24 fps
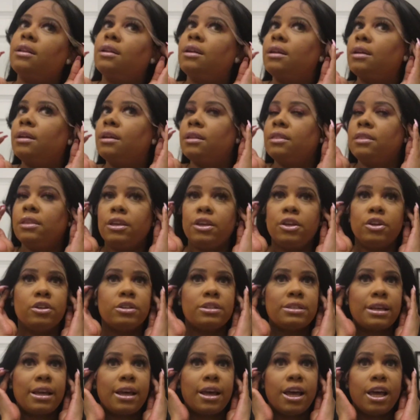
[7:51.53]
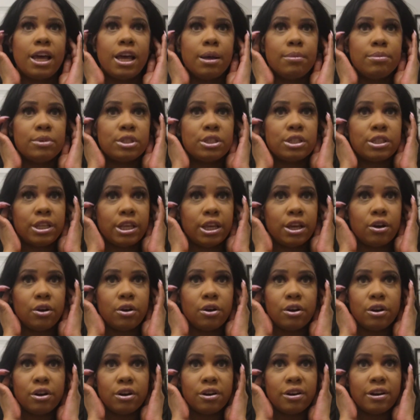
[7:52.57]
The ear tabs,
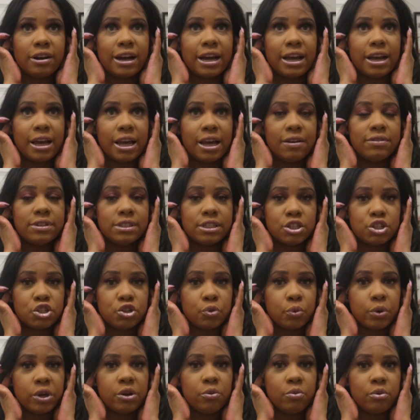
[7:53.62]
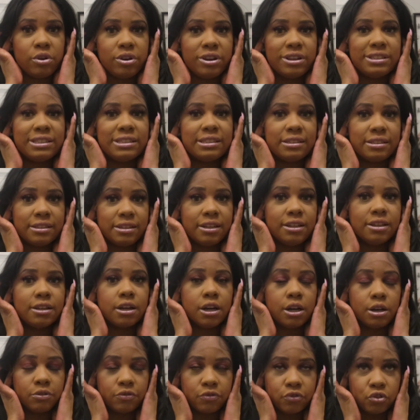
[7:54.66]
I have it situated where it's sitting
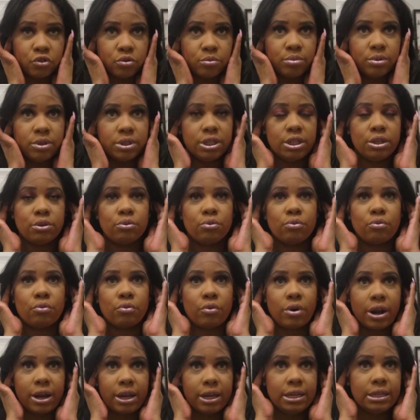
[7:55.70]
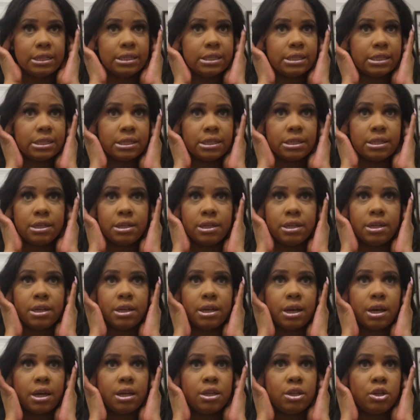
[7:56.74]
comfortably right,
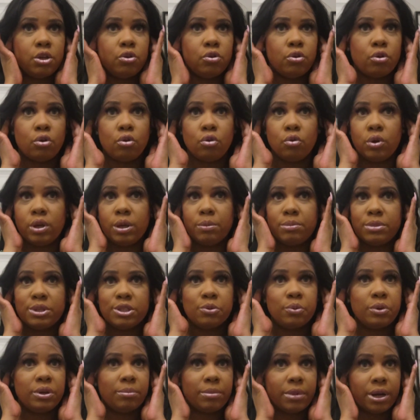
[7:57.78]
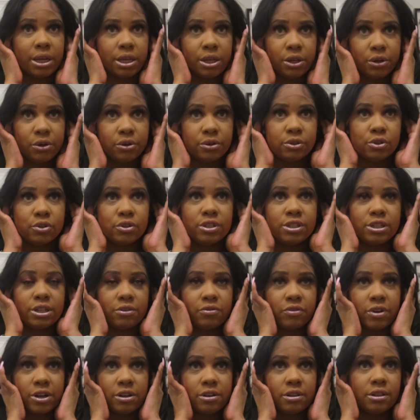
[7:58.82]
you know, in between my ears, or sitting right
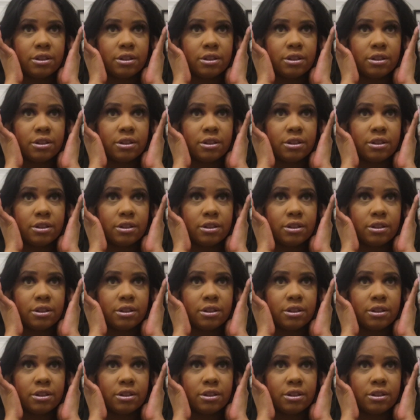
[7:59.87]
on the